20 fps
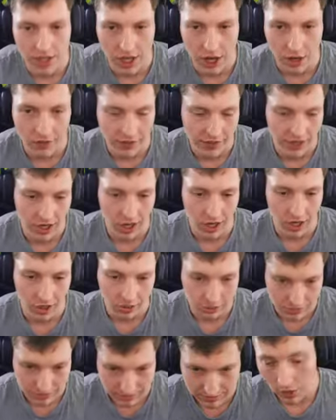just go for
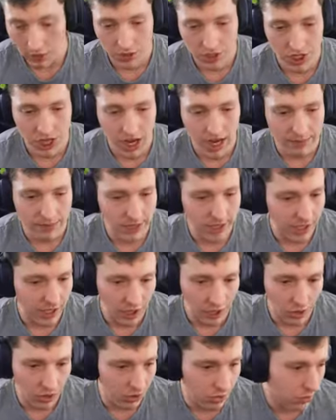goal. Full-time
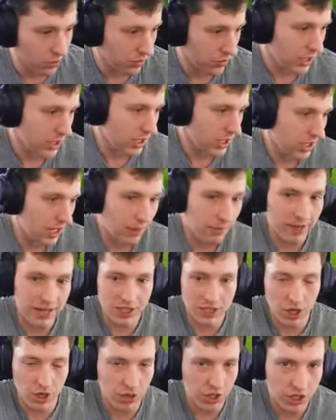nil-all. I
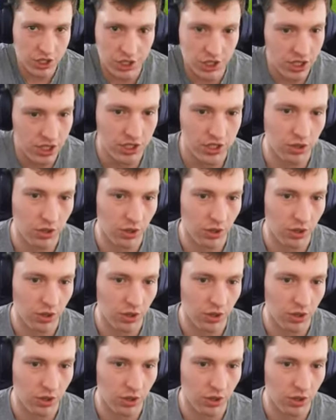mean, Duda should have